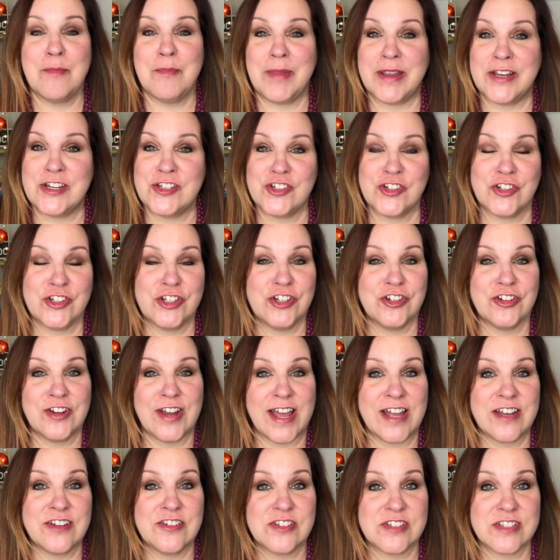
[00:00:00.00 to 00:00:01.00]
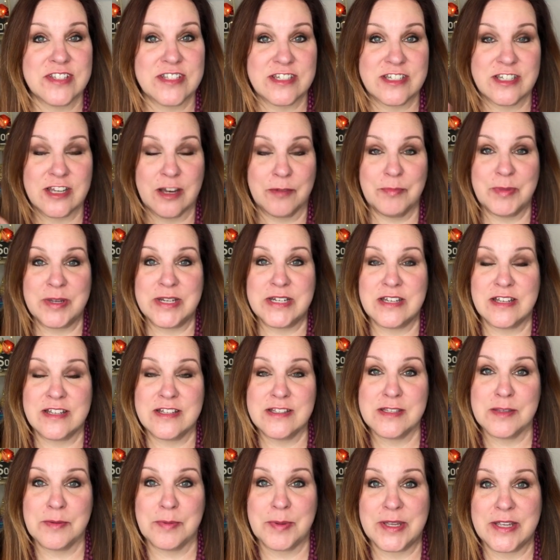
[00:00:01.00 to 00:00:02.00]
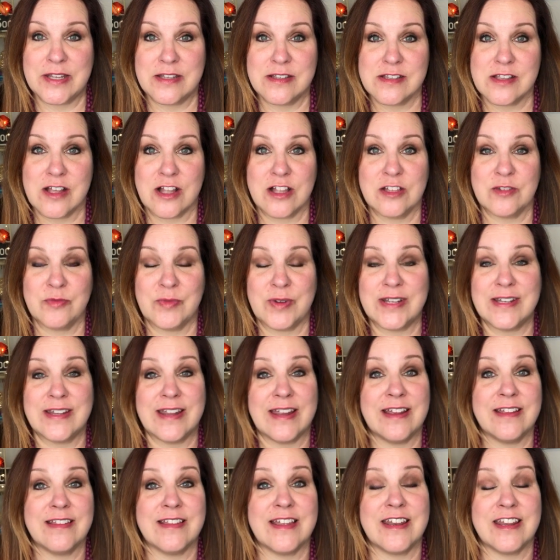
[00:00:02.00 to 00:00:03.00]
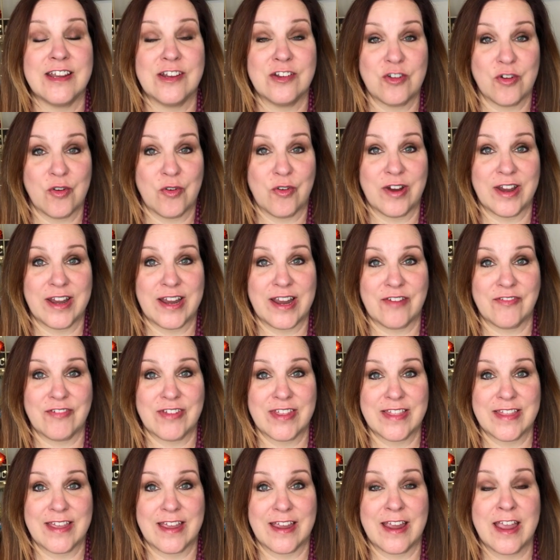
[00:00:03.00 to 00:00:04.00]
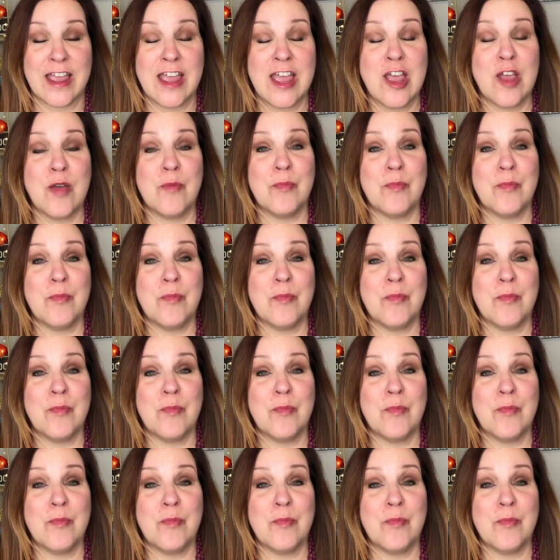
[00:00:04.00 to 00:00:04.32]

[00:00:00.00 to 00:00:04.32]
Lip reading: Make sure you're not just dumping tons of pins all in one day and then ignoring everything.